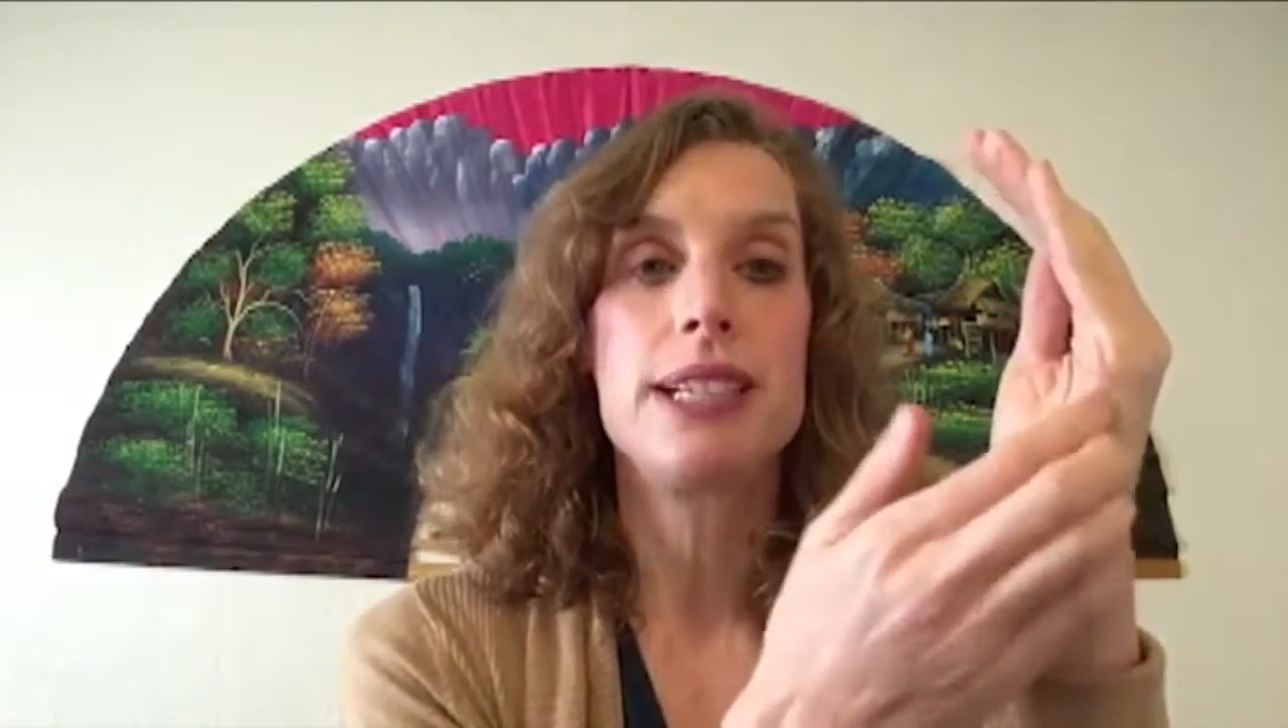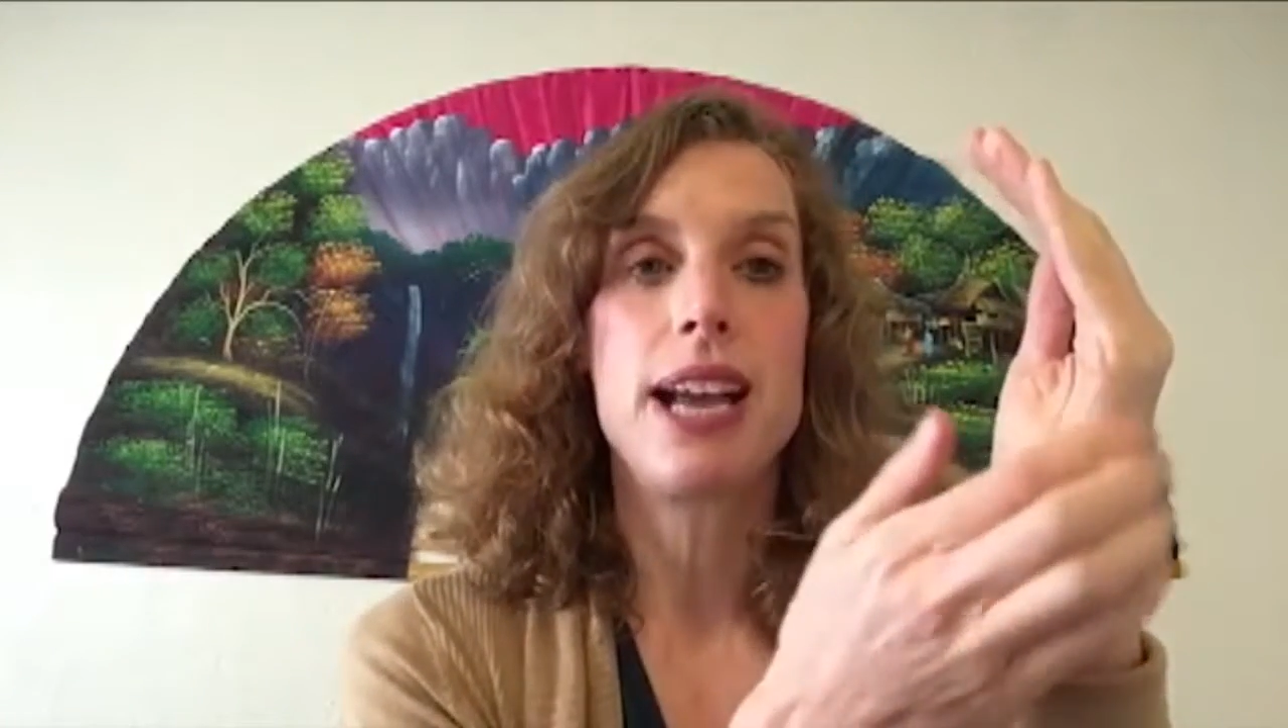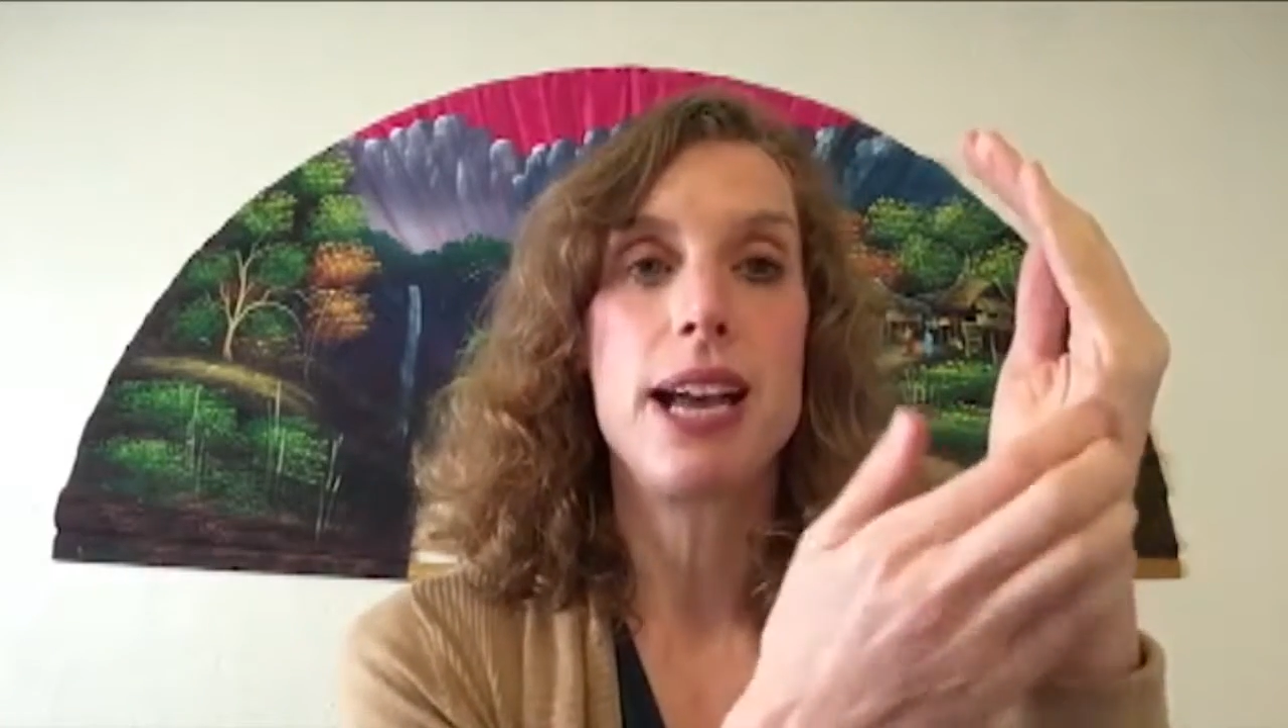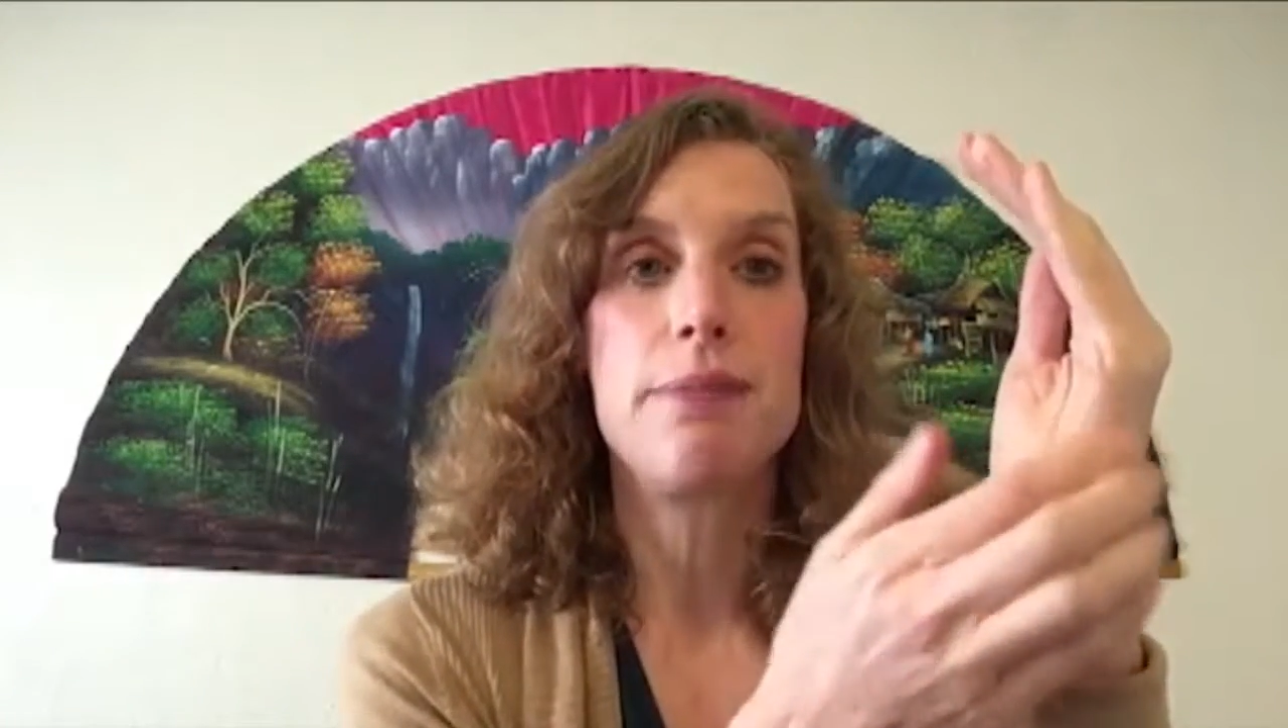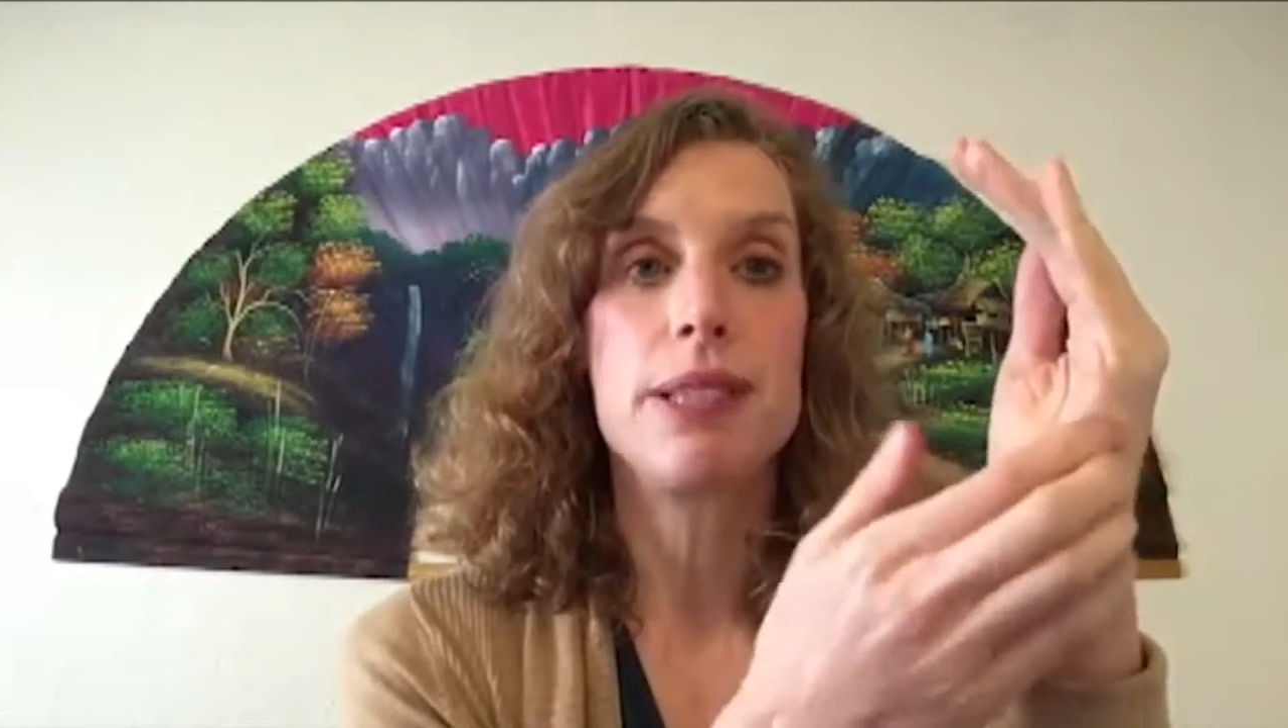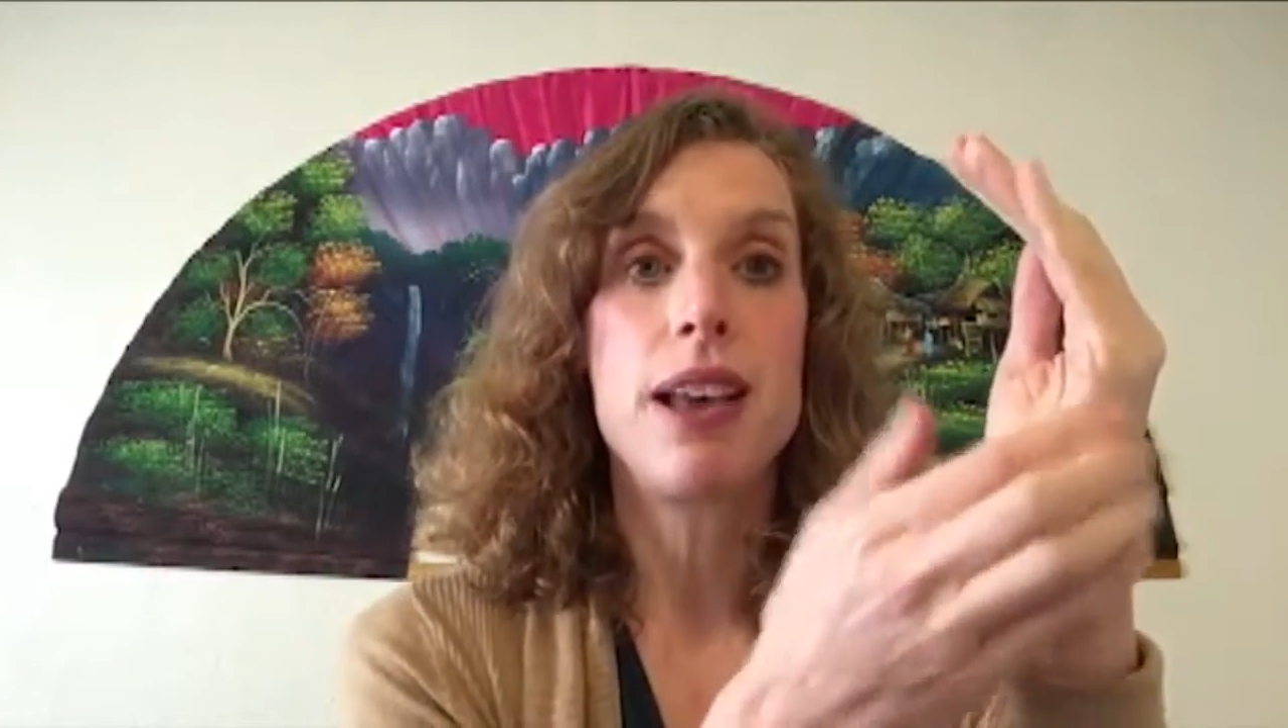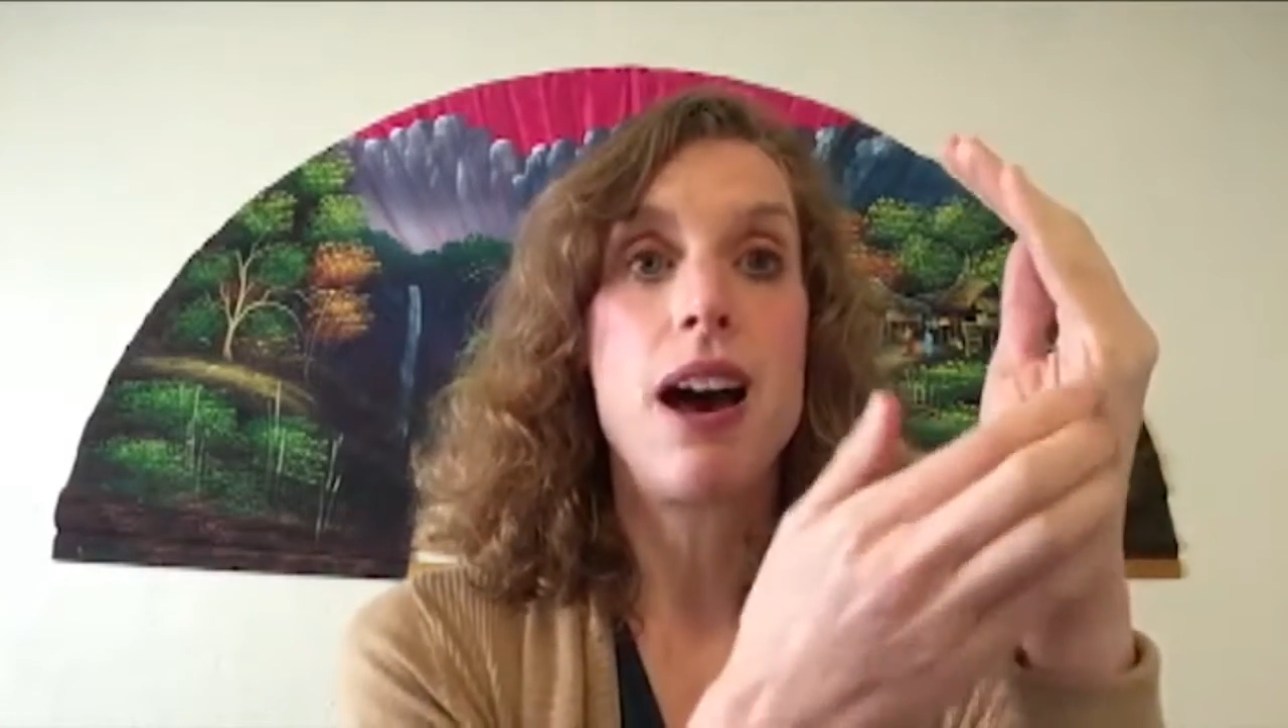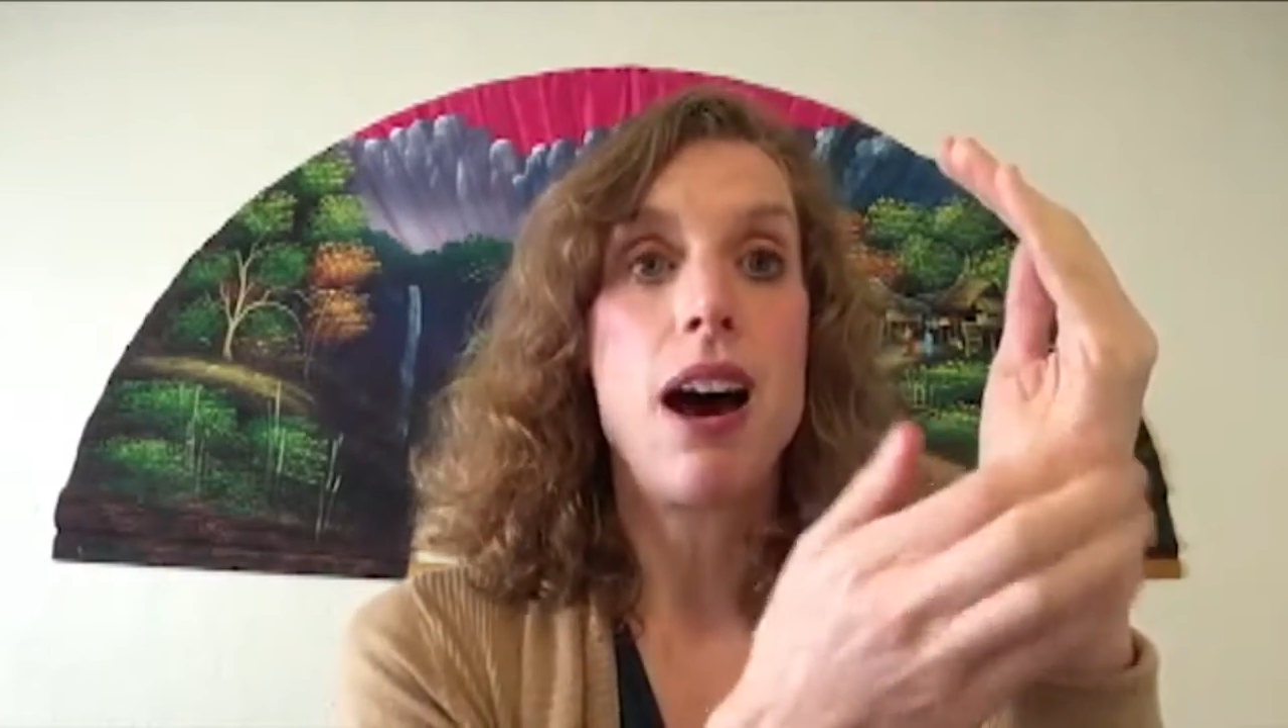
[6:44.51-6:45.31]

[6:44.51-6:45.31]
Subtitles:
times